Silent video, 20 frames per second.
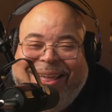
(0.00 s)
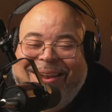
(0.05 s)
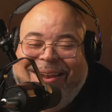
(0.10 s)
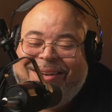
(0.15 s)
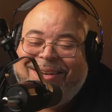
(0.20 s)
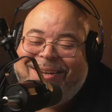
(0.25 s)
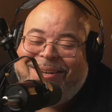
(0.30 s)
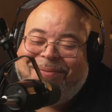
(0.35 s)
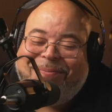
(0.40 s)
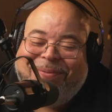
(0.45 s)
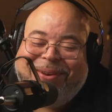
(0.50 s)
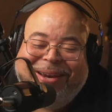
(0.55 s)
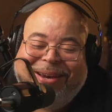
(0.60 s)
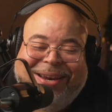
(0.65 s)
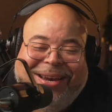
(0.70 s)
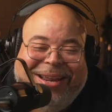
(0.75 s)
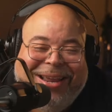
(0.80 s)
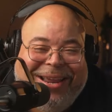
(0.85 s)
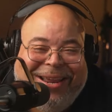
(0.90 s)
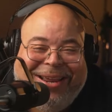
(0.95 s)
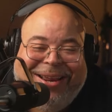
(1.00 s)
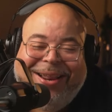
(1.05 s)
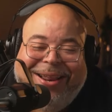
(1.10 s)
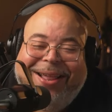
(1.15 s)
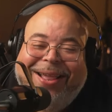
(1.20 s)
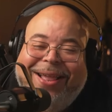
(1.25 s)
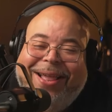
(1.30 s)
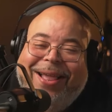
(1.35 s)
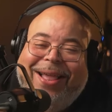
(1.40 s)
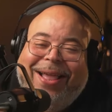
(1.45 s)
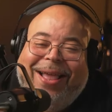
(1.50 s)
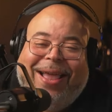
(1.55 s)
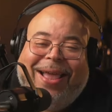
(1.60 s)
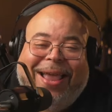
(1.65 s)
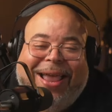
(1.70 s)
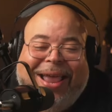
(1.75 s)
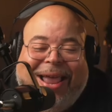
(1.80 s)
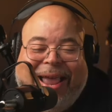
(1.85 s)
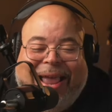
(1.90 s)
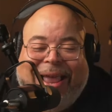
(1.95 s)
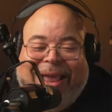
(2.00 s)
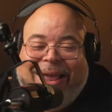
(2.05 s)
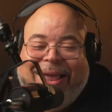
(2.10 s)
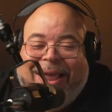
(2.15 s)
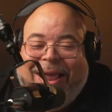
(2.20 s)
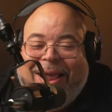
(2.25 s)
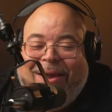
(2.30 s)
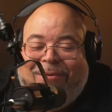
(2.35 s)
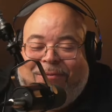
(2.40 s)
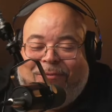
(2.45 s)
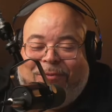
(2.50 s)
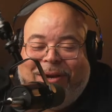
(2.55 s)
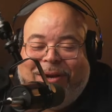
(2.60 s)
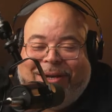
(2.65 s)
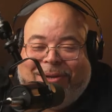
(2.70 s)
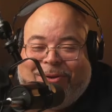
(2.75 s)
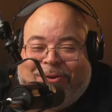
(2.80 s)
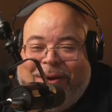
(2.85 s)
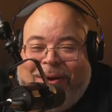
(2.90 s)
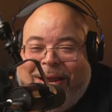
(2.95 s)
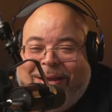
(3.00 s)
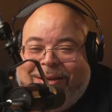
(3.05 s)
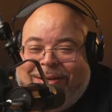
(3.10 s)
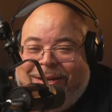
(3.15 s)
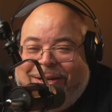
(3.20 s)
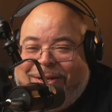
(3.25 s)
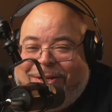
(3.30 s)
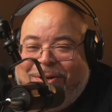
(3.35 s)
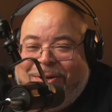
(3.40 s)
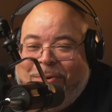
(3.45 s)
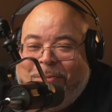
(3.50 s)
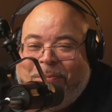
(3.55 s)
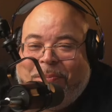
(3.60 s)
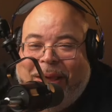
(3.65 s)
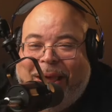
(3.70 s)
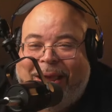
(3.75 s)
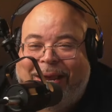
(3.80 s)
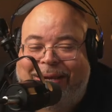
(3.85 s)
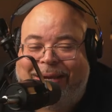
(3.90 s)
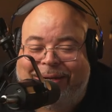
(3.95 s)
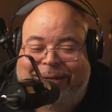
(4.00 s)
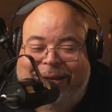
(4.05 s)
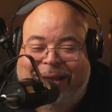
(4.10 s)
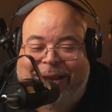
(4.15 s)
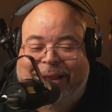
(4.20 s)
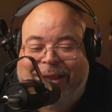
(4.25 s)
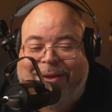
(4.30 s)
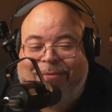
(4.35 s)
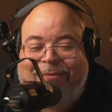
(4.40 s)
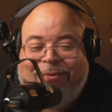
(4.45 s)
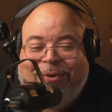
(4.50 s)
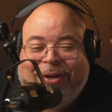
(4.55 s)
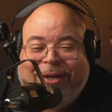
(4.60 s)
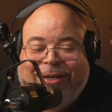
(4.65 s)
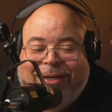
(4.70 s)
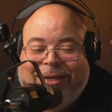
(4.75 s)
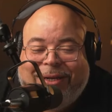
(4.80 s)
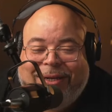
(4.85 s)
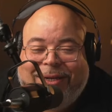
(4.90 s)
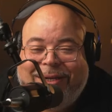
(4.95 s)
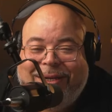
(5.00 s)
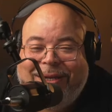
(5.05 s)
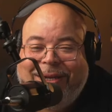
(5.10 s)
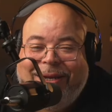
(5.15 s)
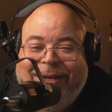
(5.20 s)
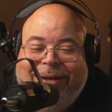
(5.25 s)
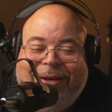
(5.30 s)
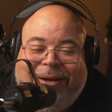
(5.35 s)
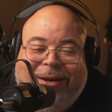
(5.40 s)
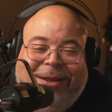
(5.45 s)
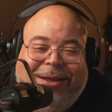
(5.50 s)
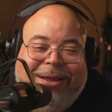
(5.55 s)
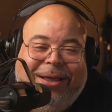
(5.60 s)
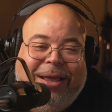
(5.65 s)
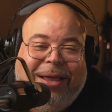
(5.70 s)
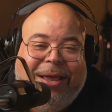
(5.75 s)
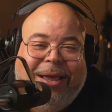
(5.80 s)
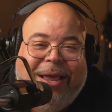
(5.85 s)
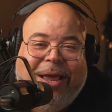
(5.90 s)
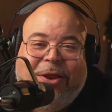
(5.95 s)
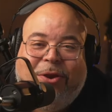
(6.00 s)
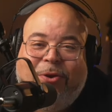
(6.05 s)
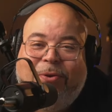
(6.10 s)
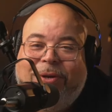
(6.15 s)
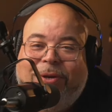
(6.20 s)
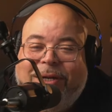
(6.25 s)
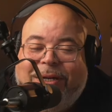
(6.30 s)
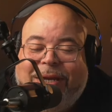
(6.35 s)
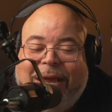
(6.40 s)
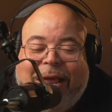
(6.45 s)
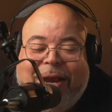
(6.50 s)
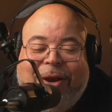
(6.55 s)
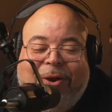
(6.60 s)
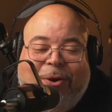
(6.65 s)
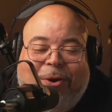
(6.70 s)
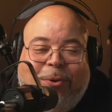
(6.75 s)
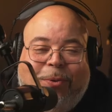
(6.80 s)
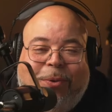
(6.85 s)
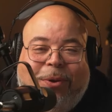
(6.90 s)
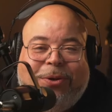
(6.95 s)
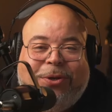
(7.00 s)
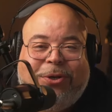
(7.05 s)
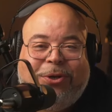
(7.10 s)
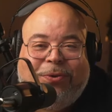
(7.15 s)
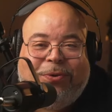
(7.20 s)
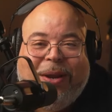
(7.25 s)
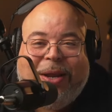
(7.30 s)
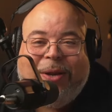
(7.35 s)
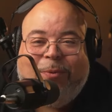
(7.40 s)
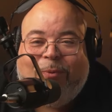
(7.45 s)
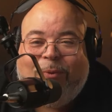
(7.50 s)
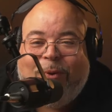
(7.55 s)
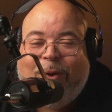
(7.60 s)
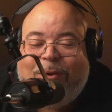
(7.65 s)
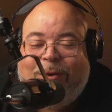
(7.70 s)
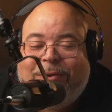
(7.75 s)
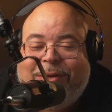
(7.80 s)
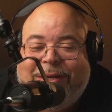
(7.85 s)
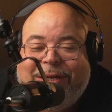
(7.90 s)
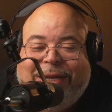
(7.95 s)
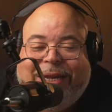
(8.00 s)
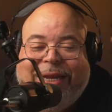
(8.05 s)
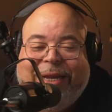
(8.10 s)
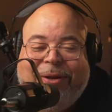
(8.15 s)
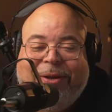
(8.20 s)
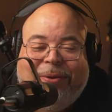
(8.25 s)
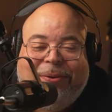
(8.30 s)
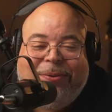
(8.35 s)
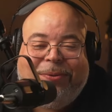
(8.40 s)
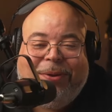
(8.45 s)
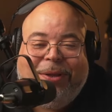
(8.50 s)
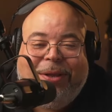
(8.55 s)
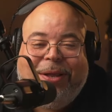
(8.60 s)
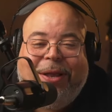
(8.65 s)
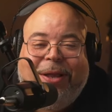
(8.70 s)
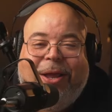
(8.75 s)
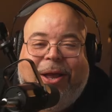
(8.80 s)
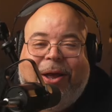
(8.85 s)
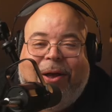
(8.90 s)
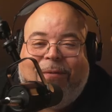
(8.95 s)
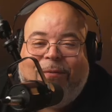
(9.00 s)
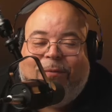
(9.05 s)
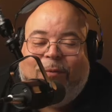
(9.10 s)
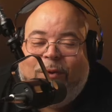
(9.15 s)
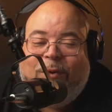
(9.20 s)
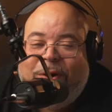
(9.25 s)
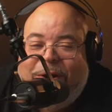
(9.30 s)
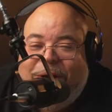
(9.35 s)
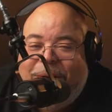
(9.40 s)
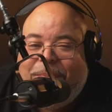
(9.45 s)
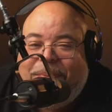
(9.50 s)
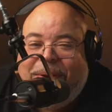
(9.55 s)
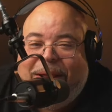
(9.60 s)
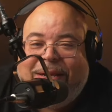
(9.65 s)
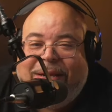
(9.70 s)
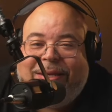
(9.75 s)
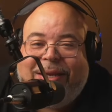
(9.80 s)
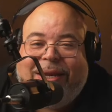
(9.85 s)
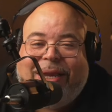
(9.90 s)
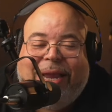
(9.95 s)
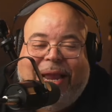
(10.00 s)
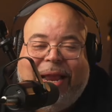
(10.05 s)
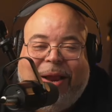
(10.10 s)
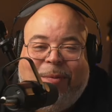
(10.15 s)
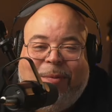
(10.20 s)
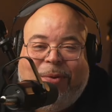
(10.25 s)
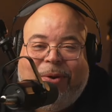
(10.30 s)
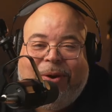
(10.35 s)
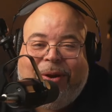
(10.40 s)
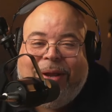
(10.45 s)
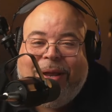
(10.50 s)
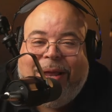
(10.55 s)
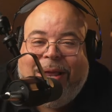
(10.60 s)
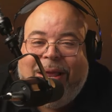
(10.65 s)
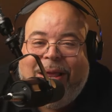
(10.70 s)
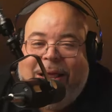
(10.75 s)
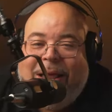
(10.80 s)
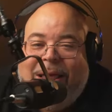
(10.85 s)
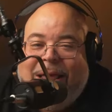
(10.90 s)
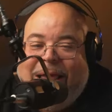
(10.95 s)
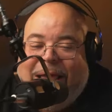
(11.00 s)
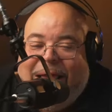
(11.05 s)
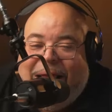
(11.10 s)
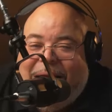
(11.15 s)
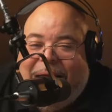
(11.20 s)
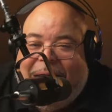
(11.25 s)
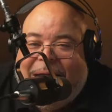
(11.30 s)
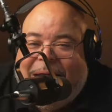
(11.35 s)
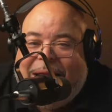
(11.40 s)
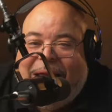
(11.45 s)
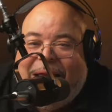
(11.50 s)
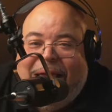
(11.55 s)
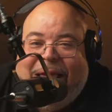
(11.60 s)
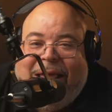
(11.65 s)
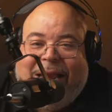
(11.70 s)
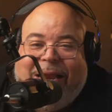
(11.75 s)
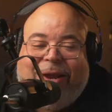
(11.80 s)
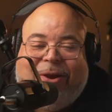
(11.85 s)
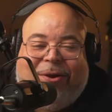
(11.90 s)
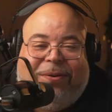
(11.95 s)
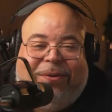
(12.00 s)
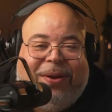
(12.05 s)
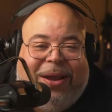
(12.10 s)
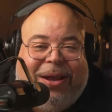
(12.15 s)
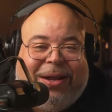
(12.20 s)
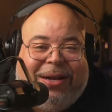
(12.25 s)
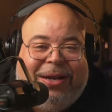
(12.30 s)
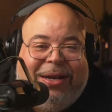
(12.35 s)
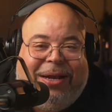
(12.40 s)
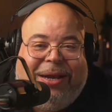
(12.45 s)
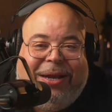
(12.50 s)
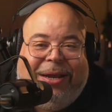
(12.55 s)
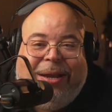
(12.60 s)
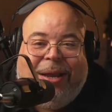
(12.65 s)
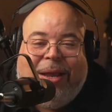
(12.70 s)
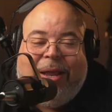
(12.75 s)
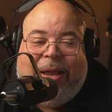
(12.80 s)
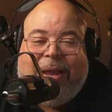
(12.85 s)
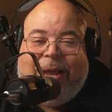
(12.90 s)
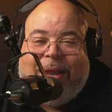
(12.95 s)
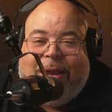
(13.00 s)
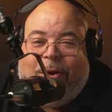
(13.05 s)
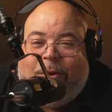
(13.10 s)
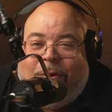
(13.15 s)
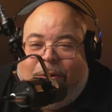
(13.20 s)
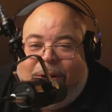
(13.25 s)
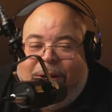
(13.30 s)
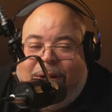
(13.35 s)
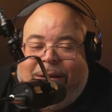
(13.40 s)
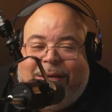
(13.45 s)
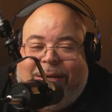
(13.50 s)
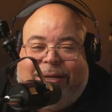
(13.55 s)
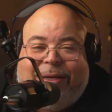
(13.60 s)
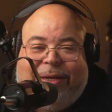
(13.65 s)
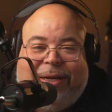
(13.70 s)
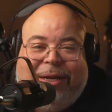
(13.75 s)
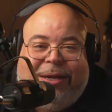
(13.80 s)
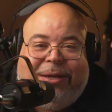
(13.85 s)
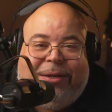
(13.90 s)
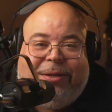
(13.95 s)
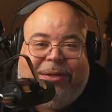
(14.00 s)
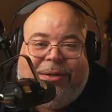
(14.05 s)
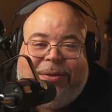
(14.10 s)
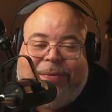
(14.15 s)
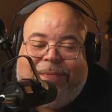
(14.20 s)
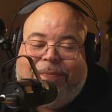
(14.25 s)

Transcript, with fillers: just delete every transitional package that ever existed, and you just had to go on straight raw skill of where to place the camera and how to edit correctly and all of these things,